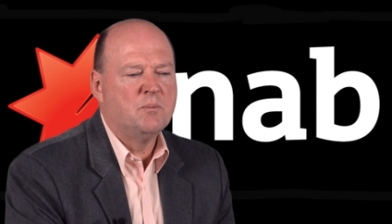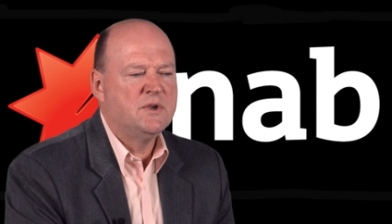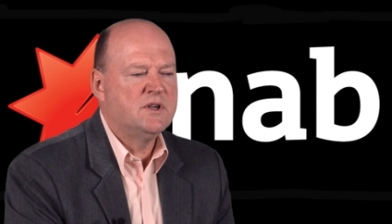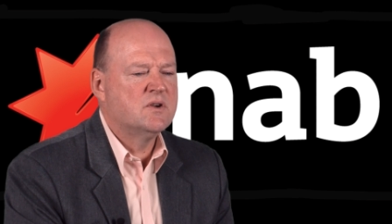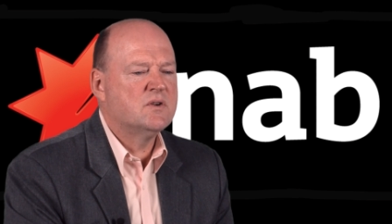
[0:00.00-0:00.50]

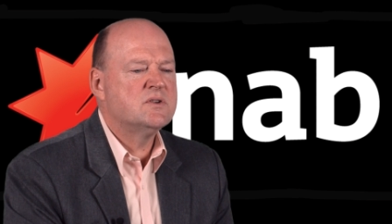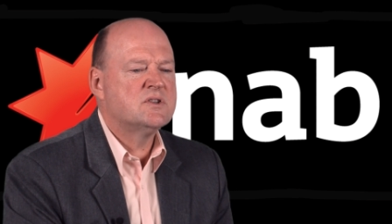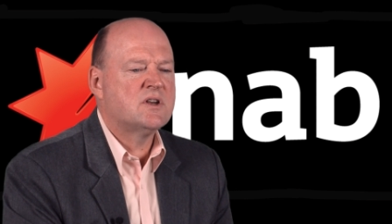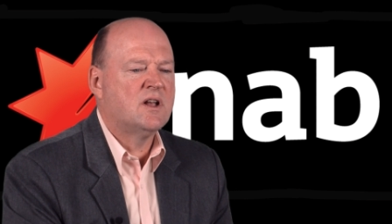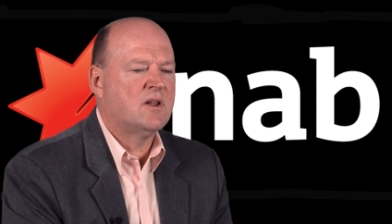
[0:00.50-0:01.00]

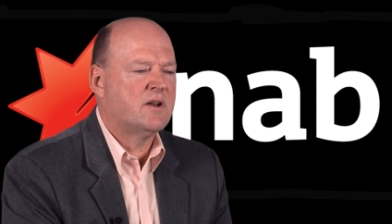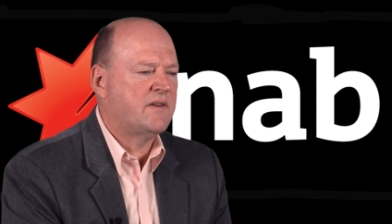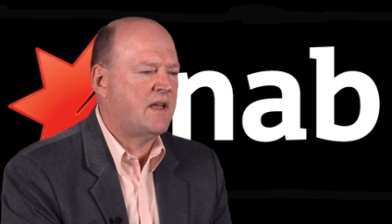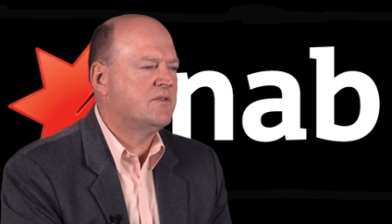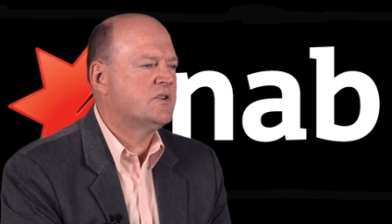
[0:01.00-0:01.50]
because a lot
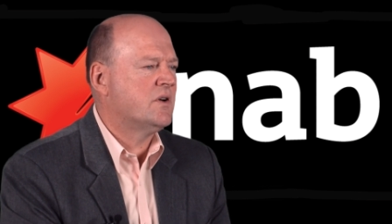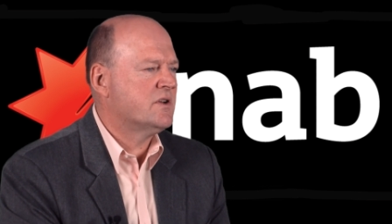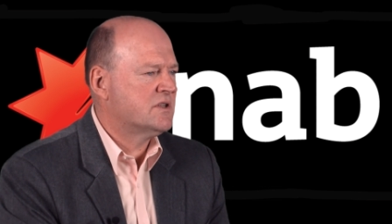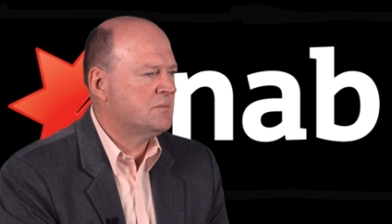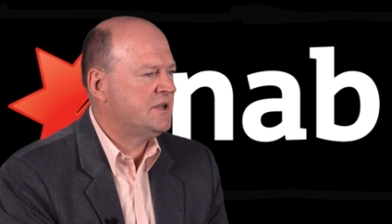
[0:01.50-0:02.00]
of
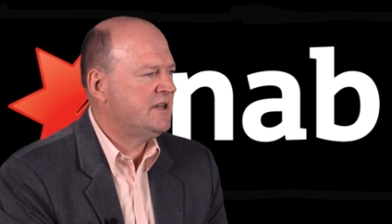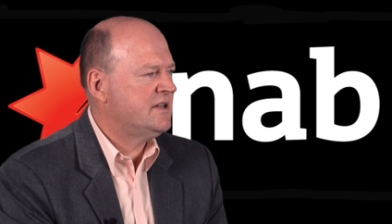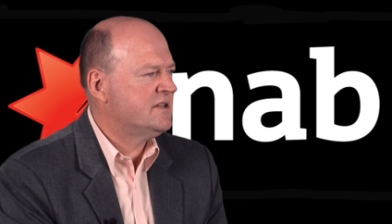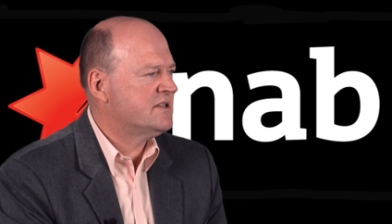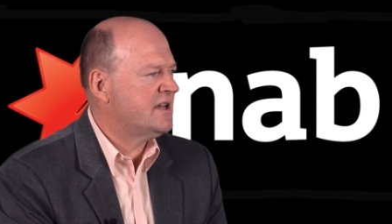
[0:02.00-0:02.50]
advertising
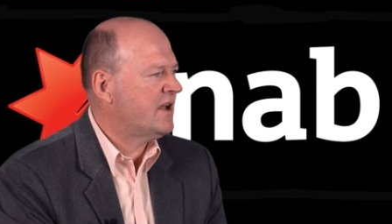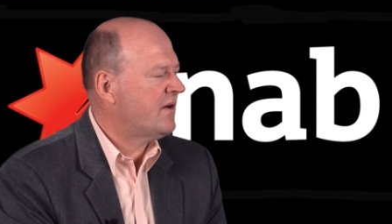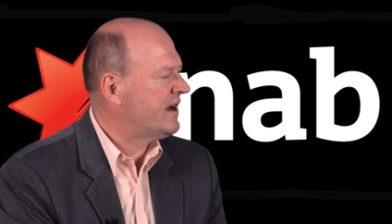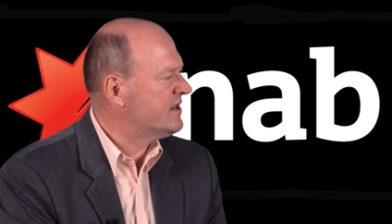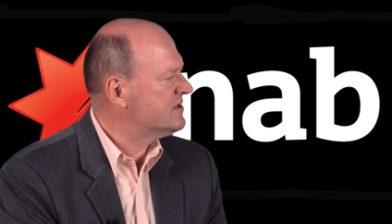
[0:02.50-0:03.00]
media now
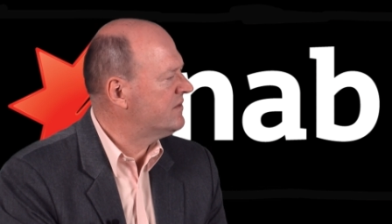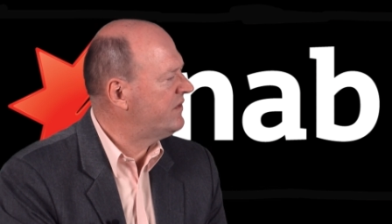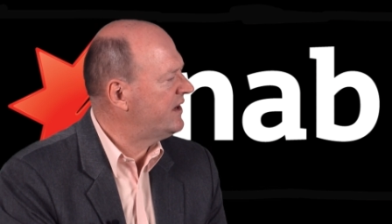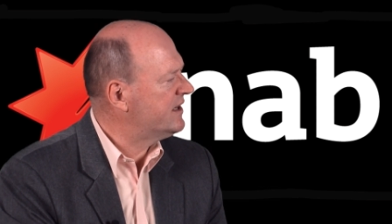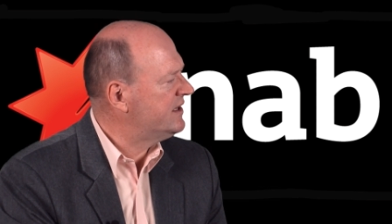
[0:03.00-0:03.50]
aren't as
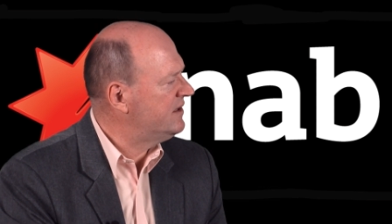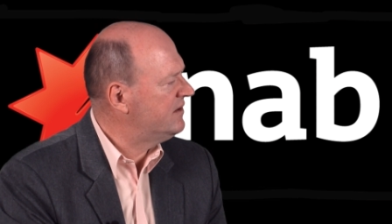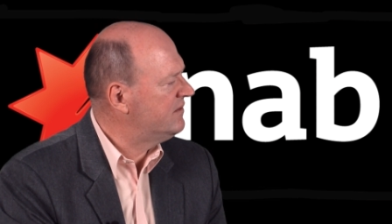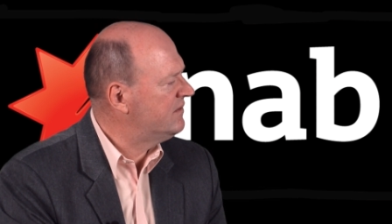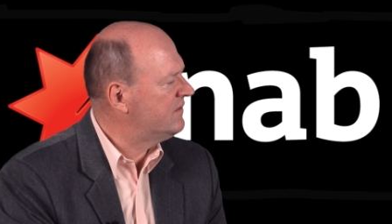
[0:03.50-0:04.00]

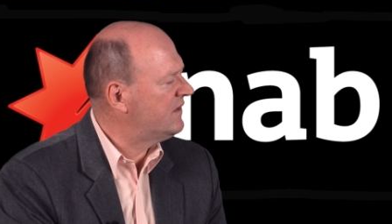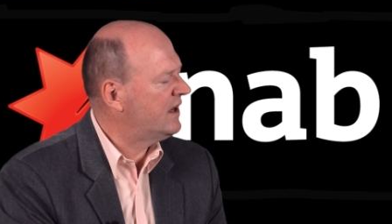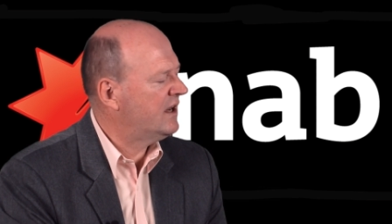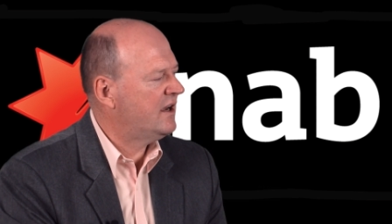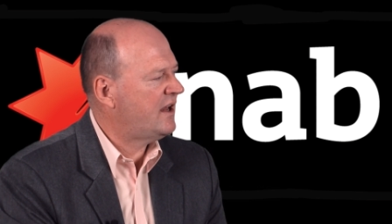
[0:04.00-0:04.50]
effective
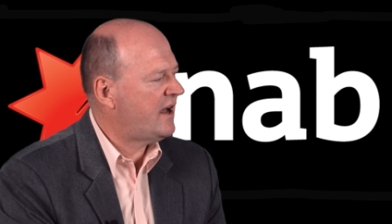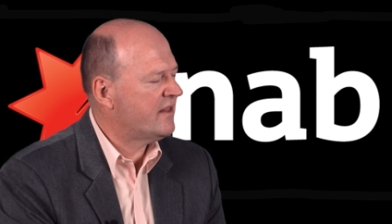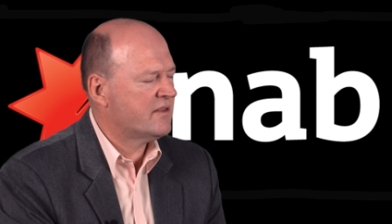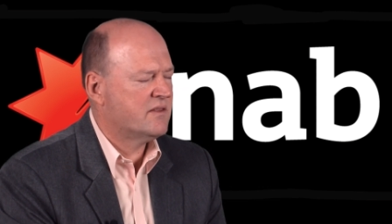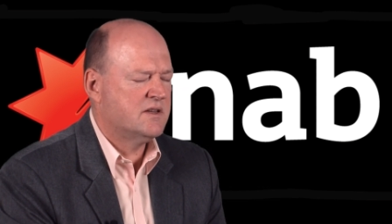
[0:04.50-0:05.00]
and
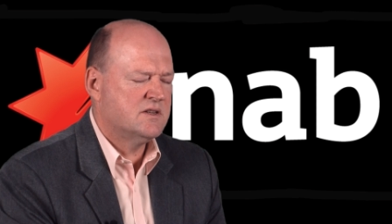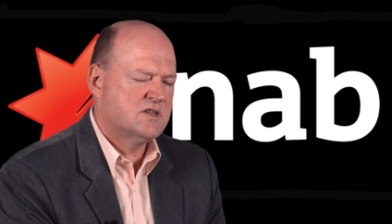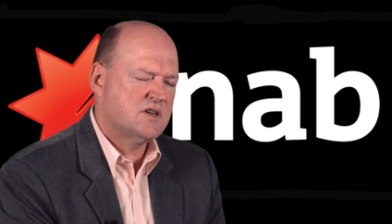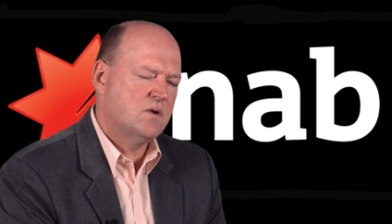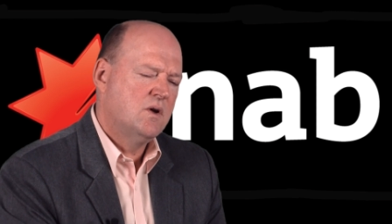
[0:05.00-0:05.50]
other things.
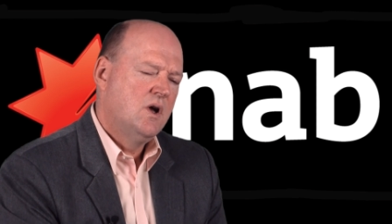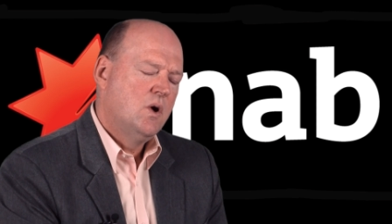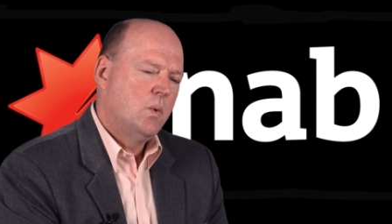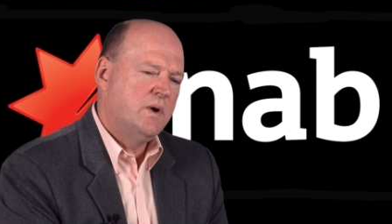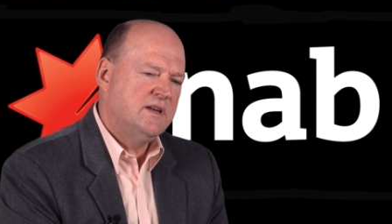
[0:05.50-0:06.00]
So
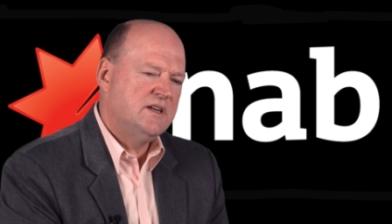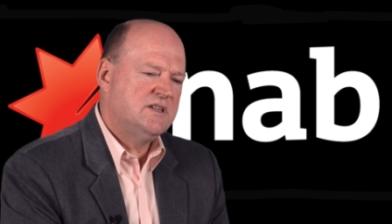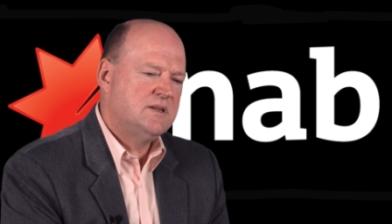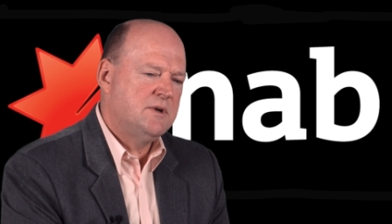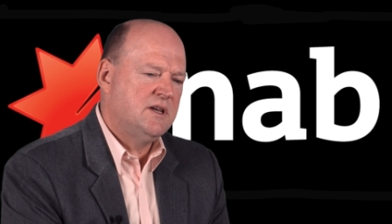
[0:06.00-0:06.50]
we
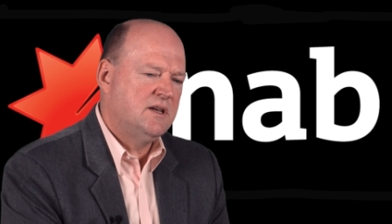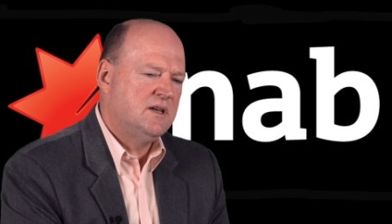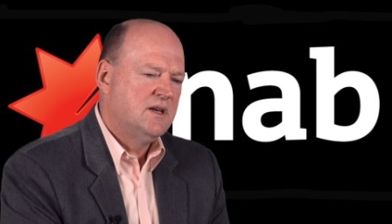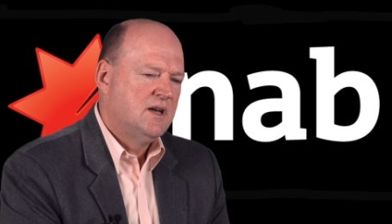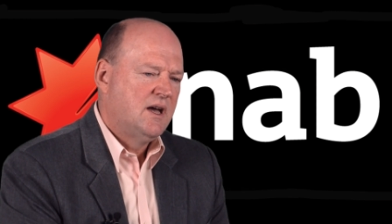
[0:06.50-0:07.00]
need to
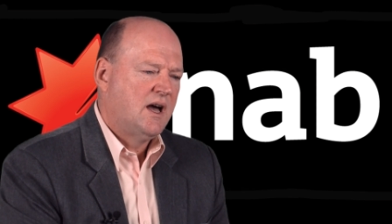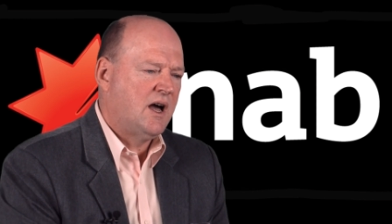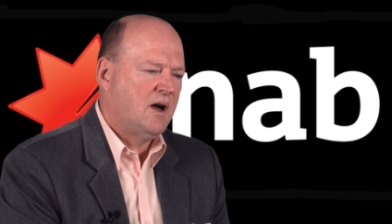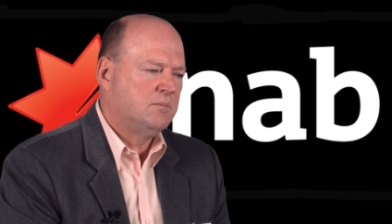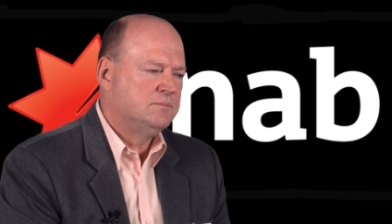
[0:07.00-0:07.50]
be,
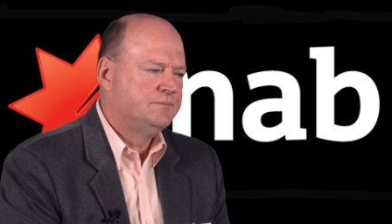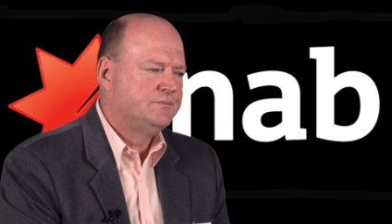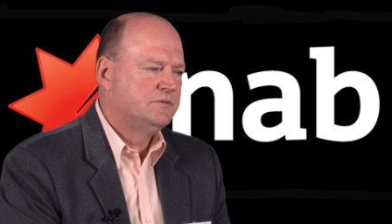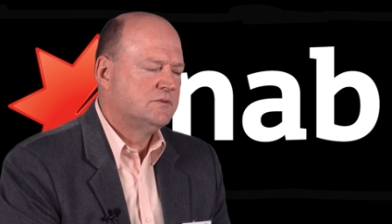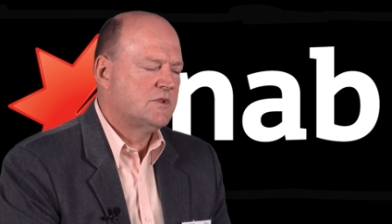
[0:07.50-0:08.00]

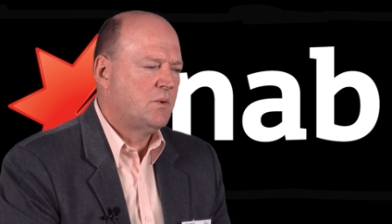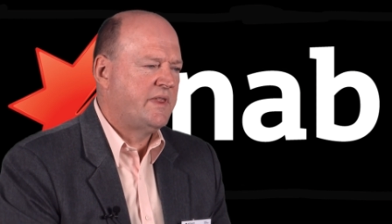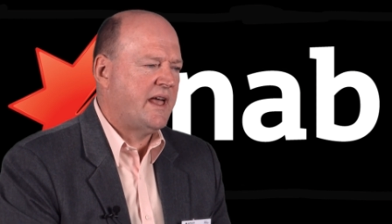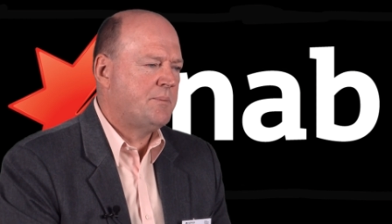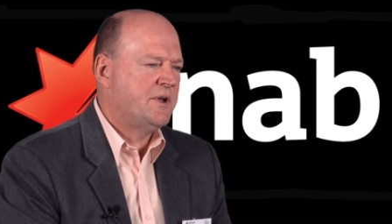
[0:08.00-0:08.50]

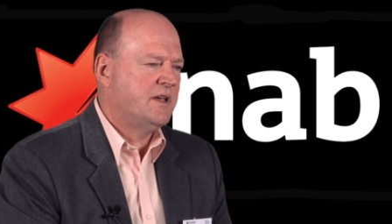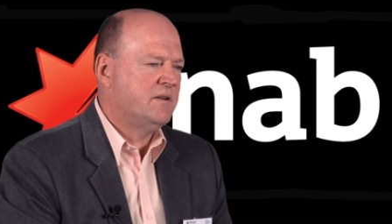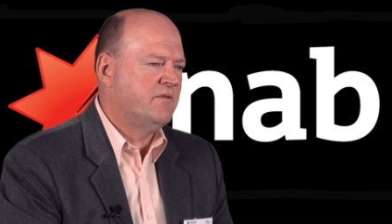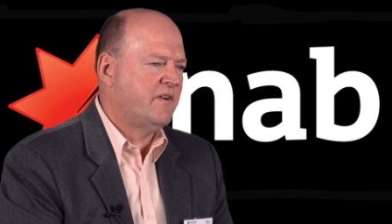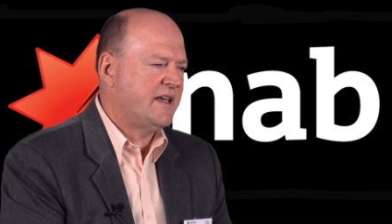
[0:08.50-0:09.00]
without being
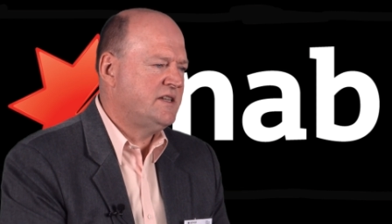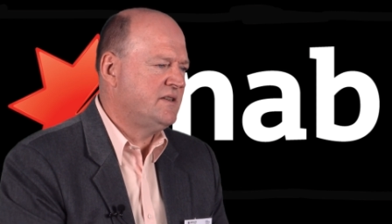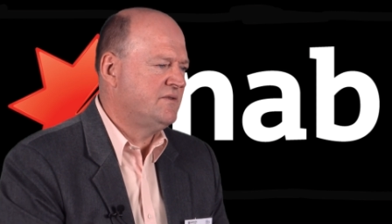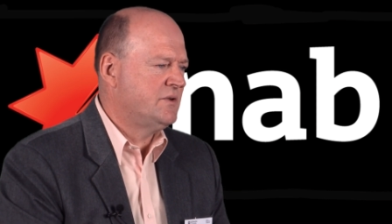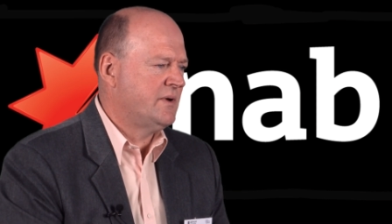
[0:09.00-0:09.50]

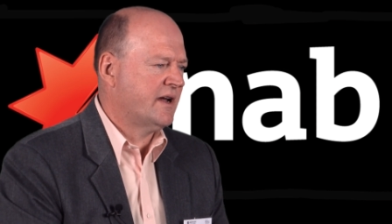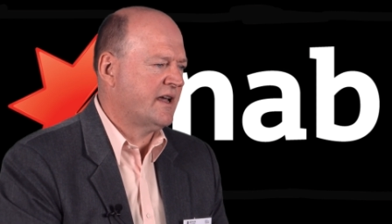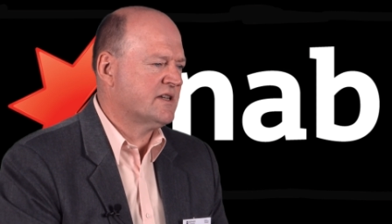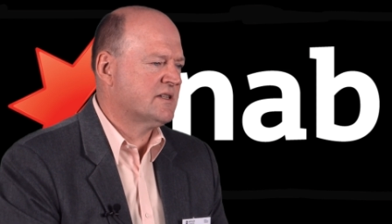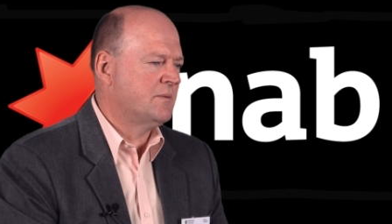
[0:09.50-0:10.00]
invasive to our
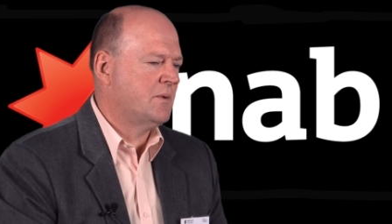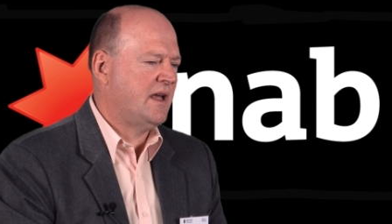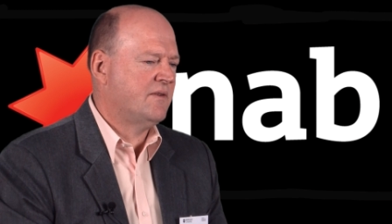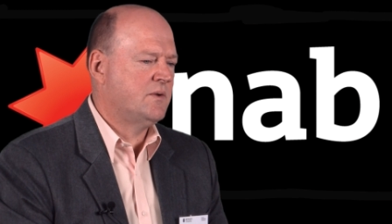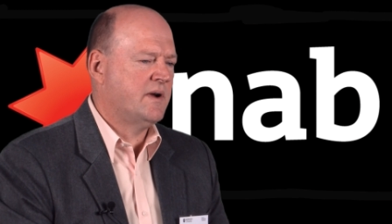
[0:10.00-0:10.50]
customer, we
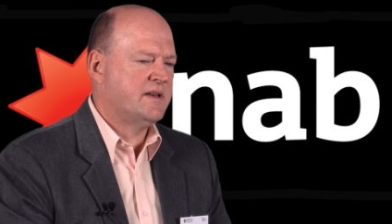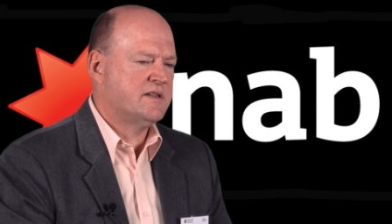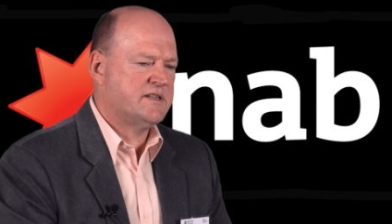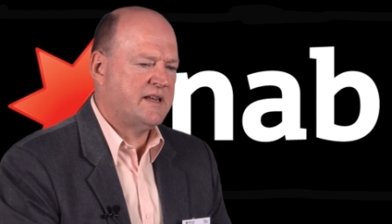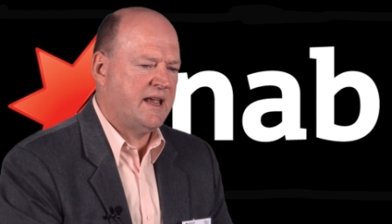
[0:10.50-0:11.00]
have to
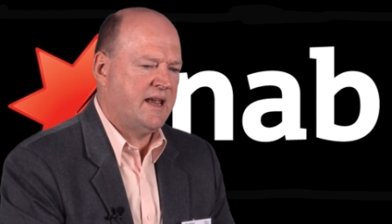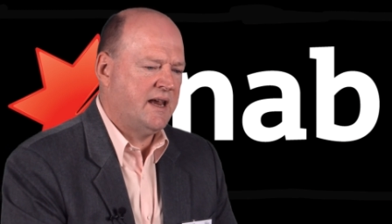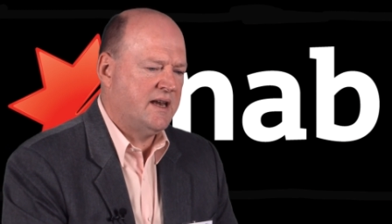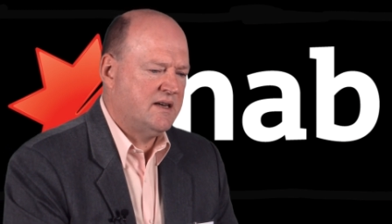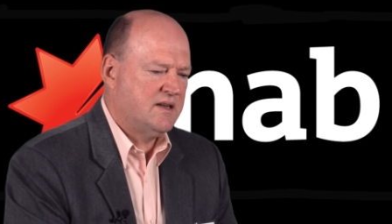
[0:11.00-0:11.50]

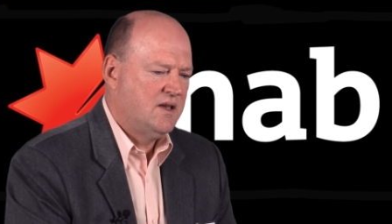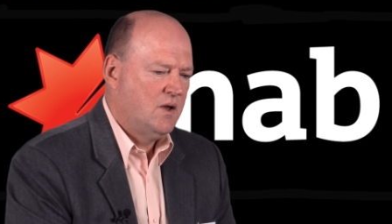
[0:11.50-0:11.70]
understand